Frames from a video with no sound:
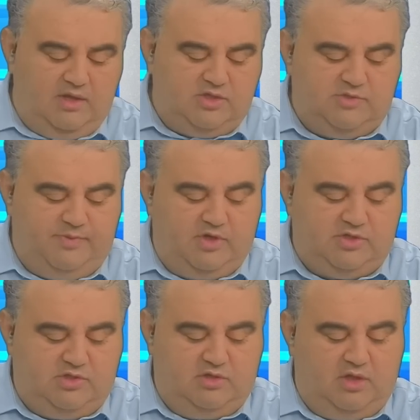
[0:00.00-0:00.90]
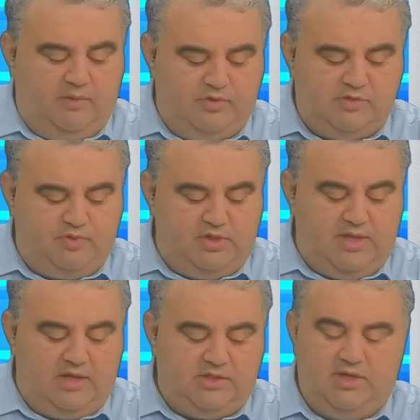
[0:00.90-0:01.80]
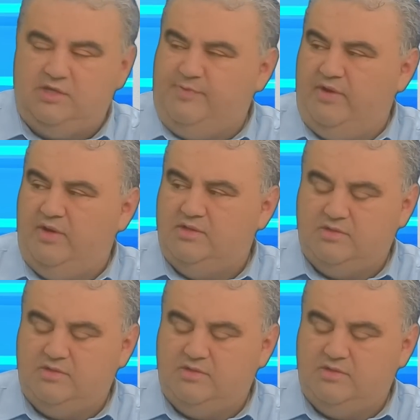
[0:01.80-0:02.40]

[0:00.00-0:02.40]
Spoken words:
just because I'll just put it down to inexperience.